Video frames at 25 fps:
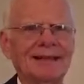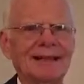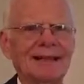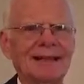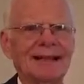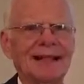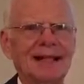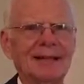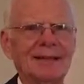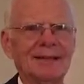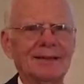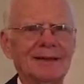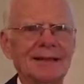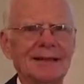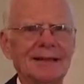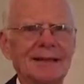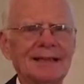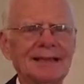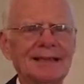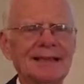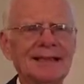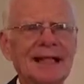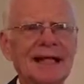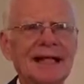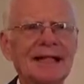Now,
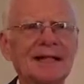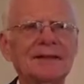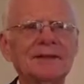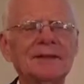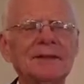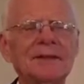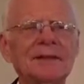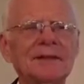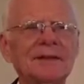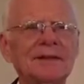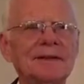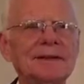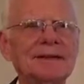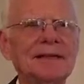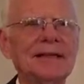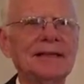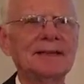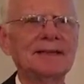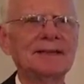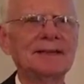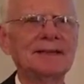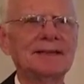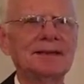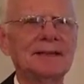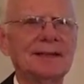it's not a literal
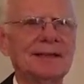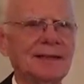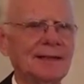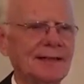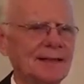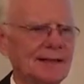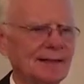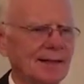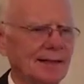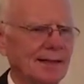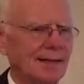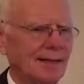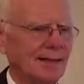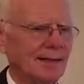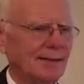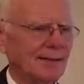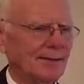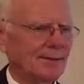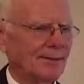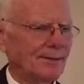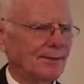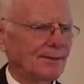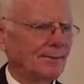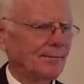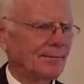angel here,
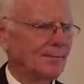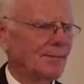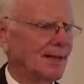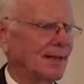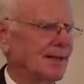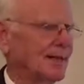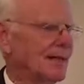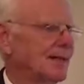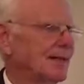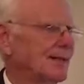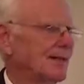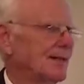but it's